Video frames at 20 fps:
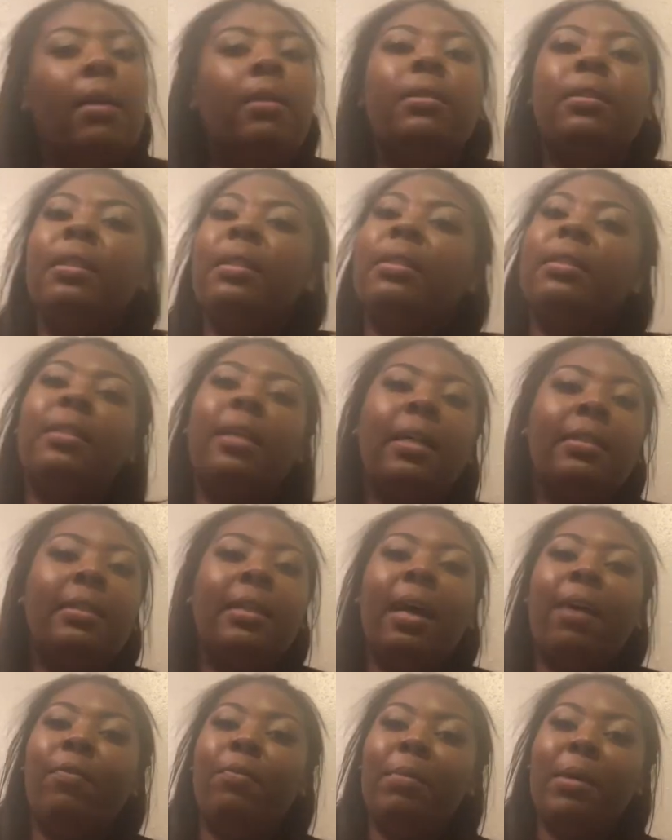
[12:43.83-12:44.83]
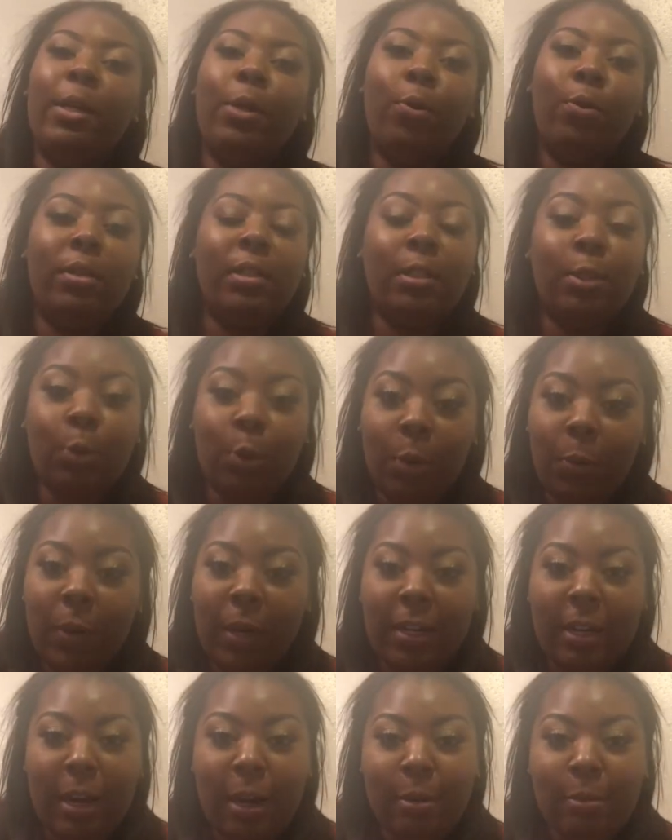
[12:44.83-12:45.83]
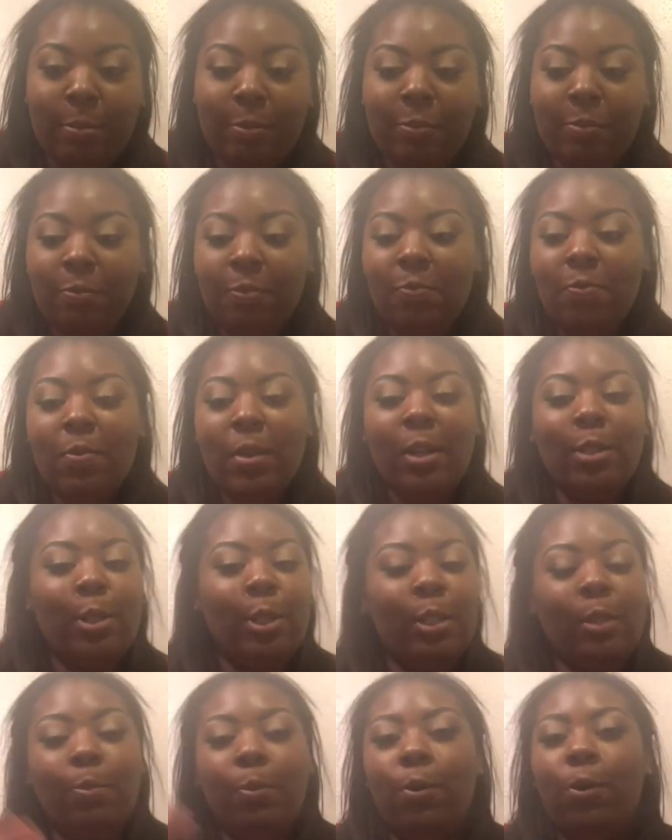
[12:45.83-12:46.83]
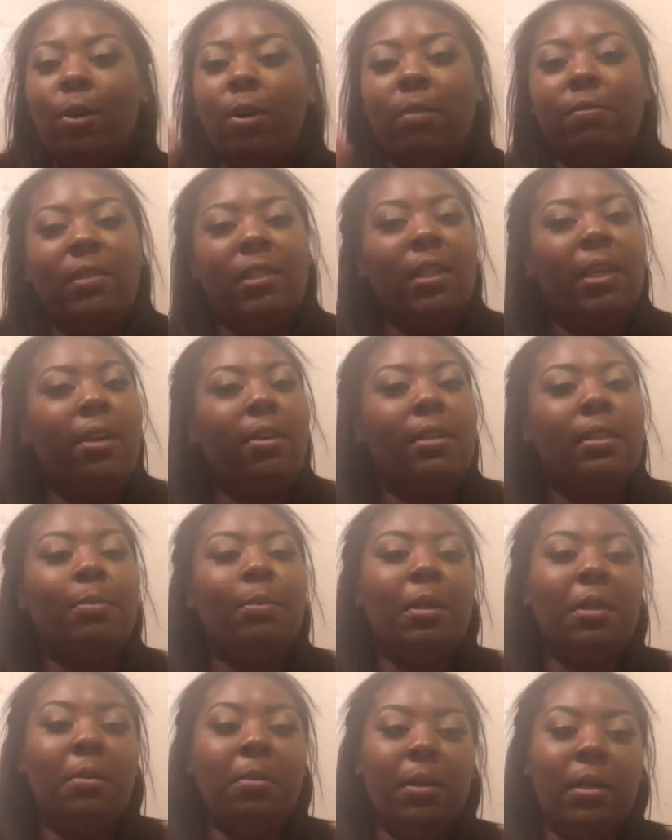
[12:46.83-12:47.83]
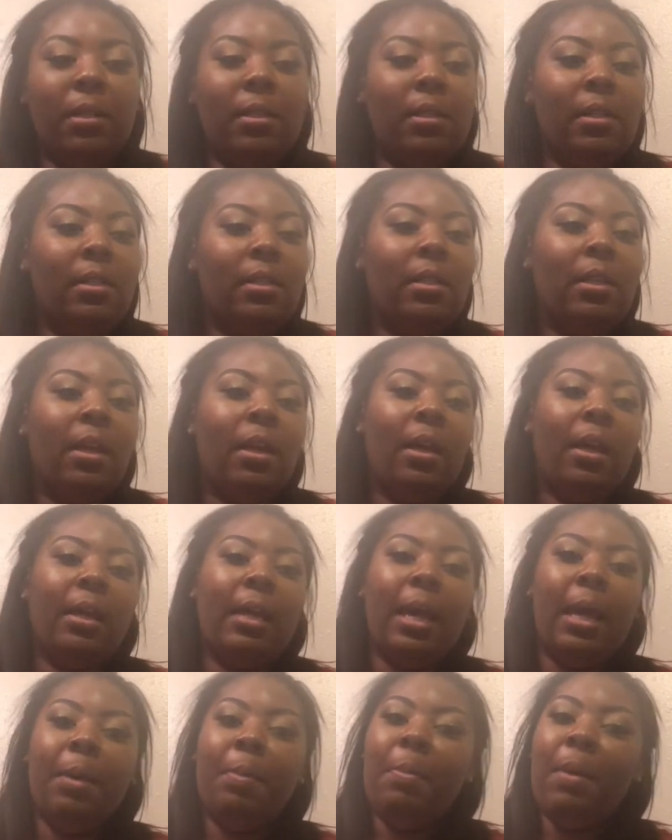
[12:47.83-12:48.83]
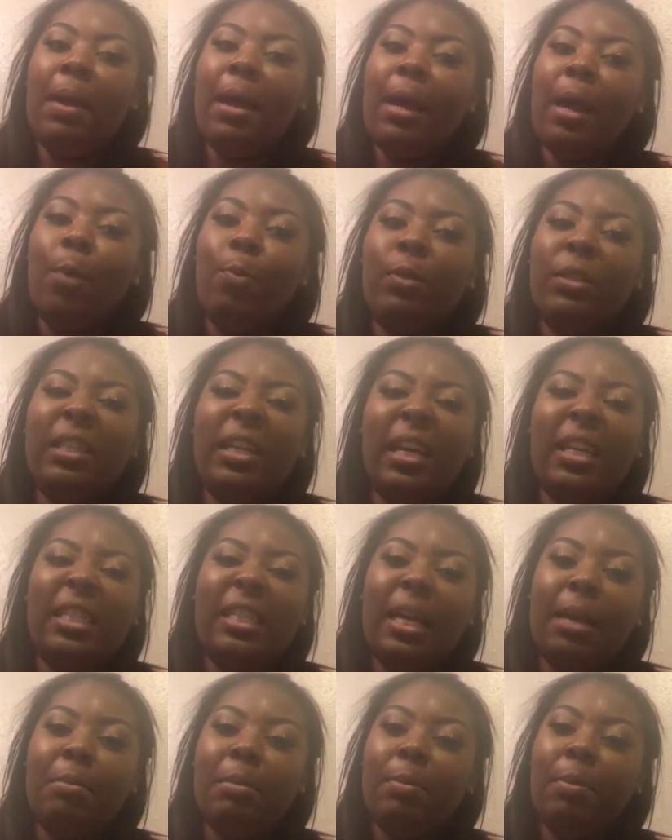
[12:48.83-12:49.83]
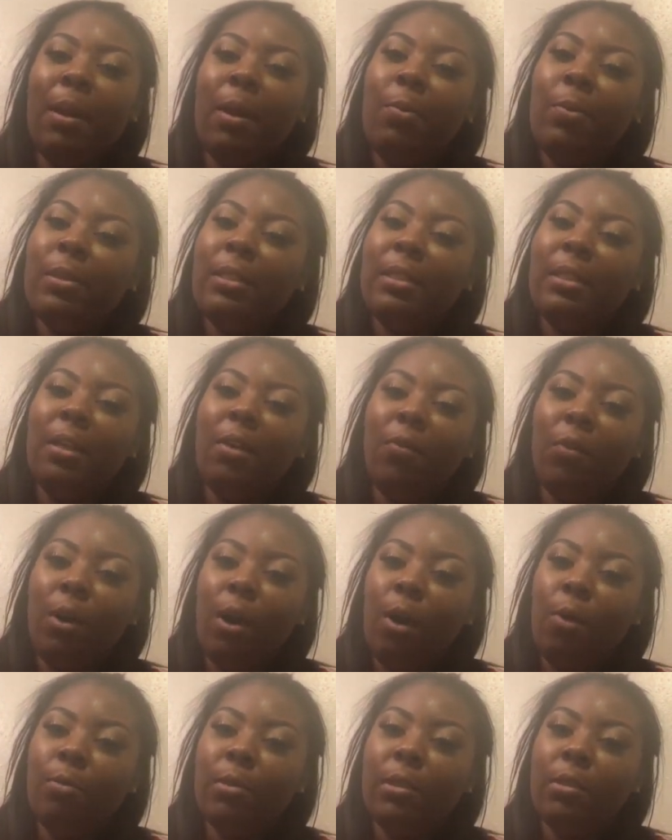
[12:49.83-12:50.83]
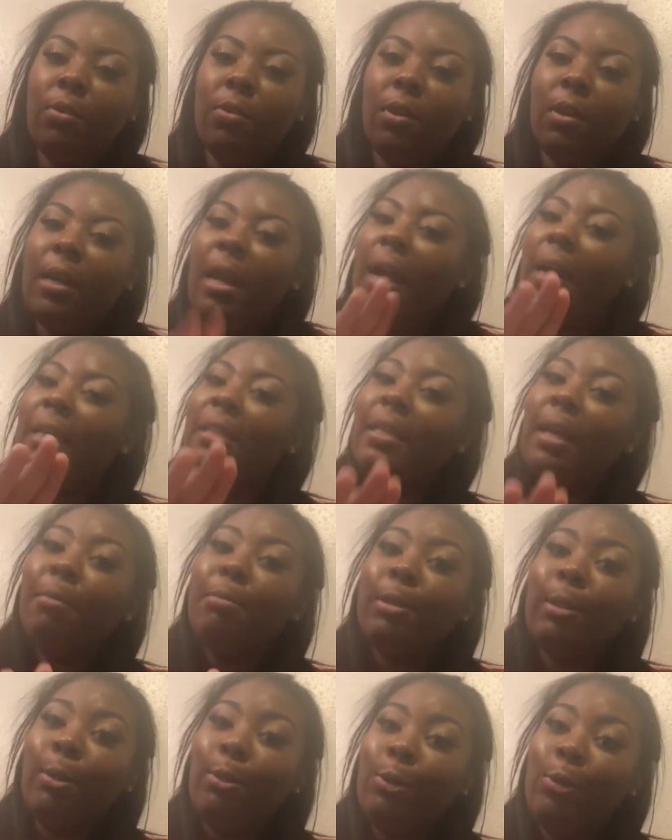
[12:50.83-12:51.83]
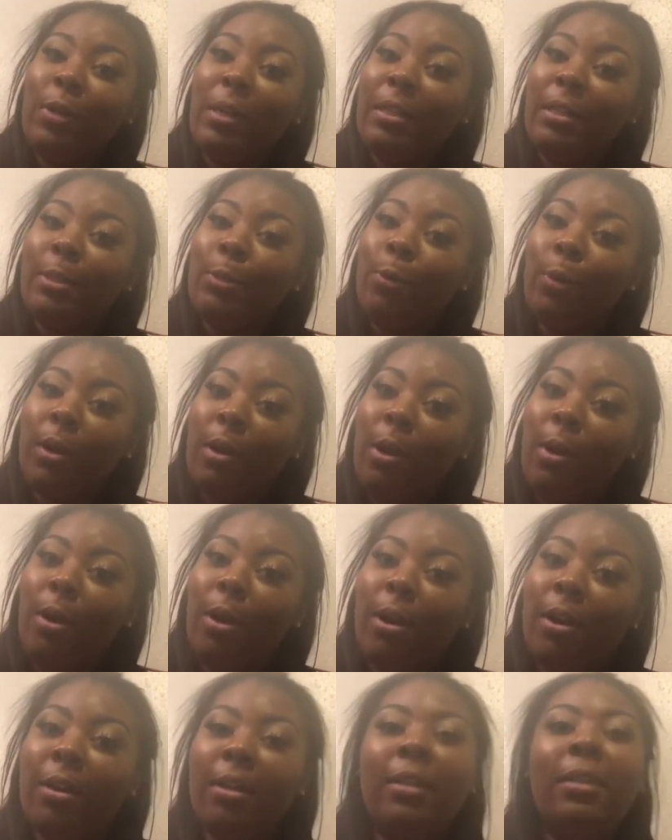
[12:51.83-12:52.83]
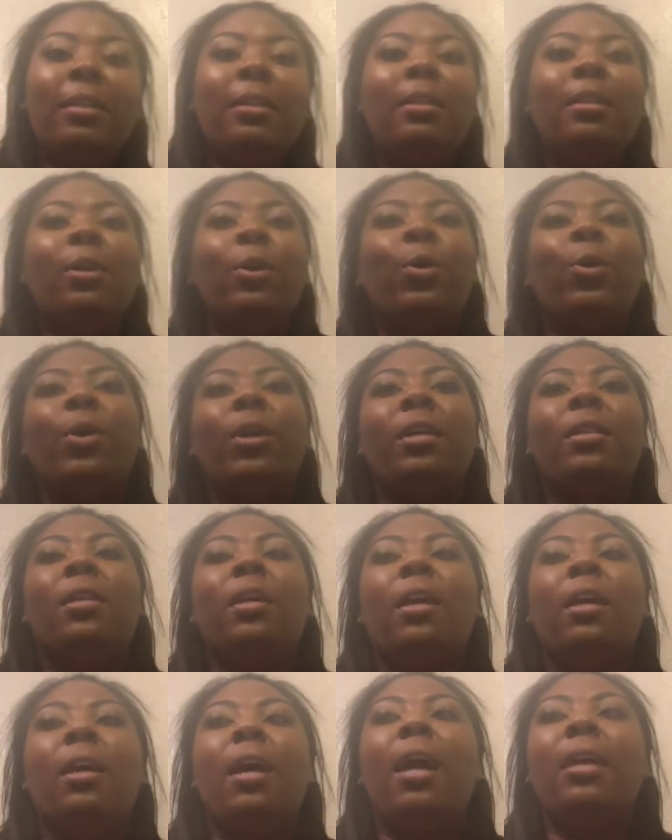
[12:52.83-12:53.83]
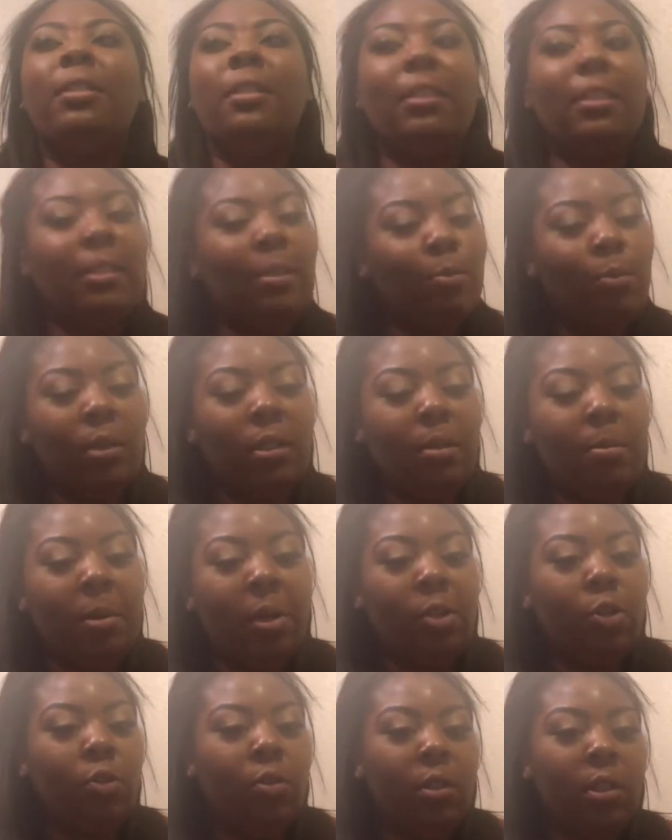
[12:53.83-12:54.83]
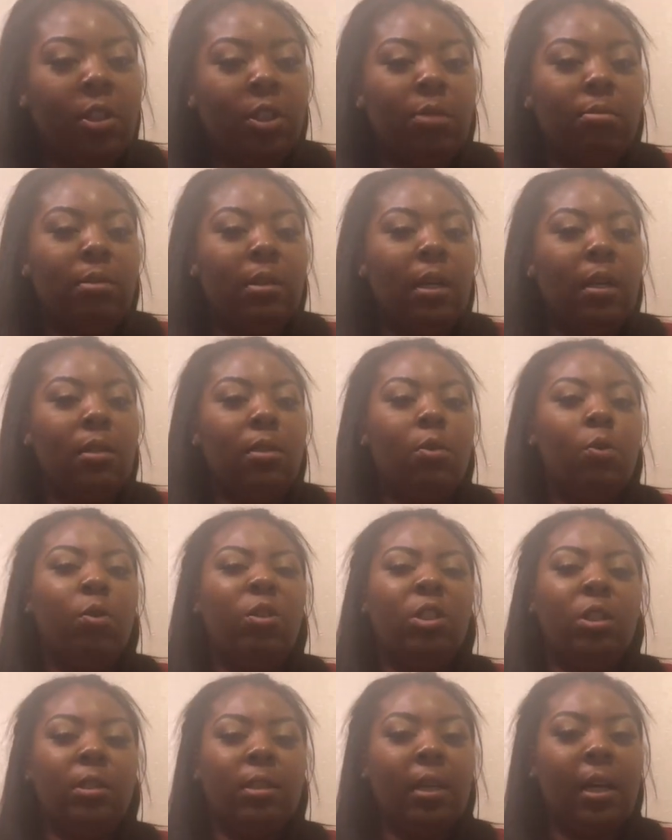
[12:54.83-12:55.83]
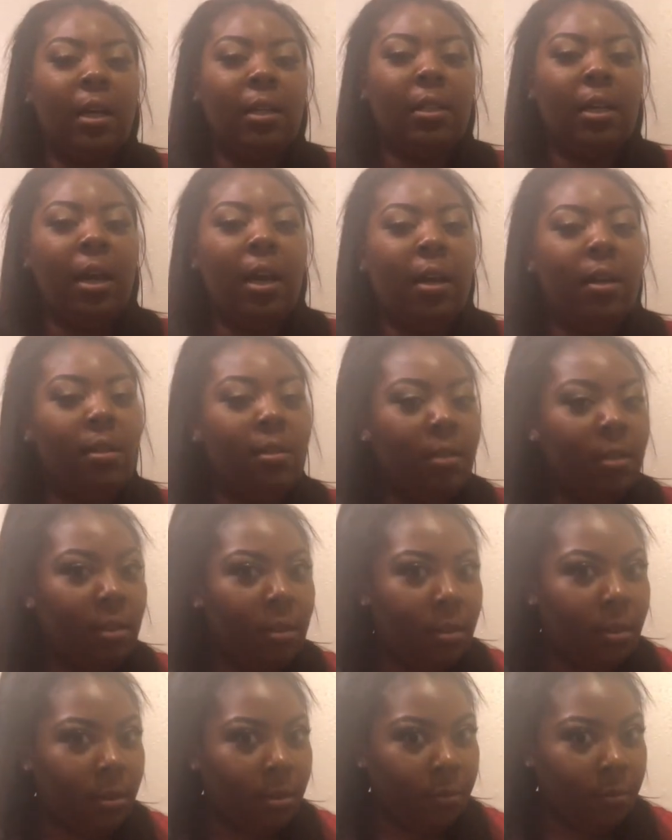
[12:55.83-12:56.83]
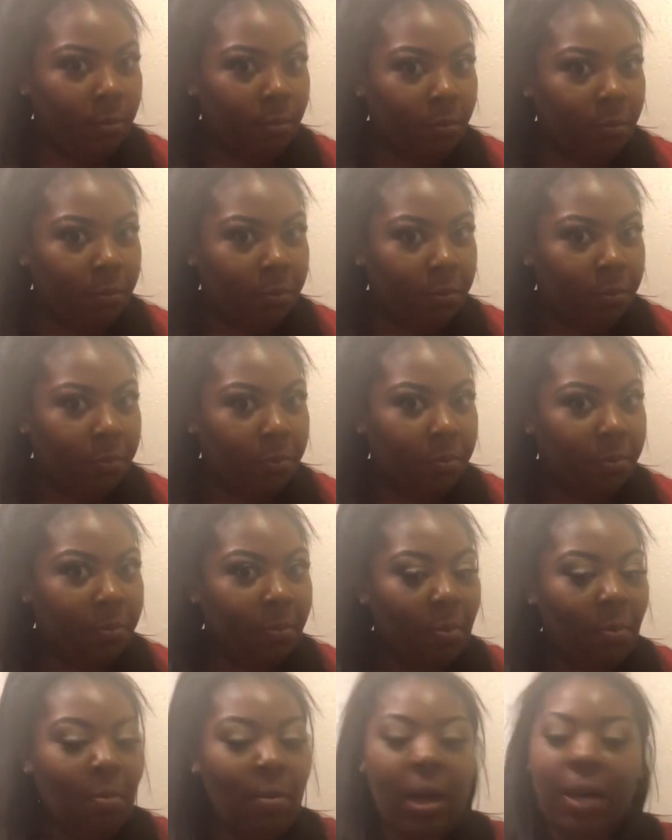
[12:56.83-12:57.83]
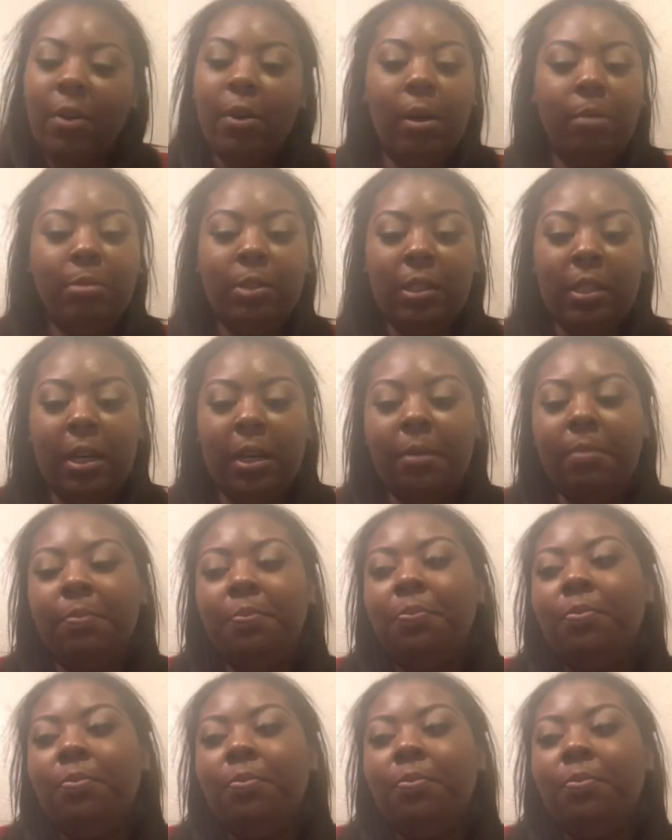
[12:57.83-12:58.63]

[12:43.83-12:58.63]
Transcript: It's not time for me to go in the store right now. So I just pulled off, took care of some other business, and I came back. I went to that same spot. I went to see if her car was still there. Not because I was going to do nothing to her car or anything. I just wanted to make sure that she was out of store just in case I had to see her. No, I'm just kidding.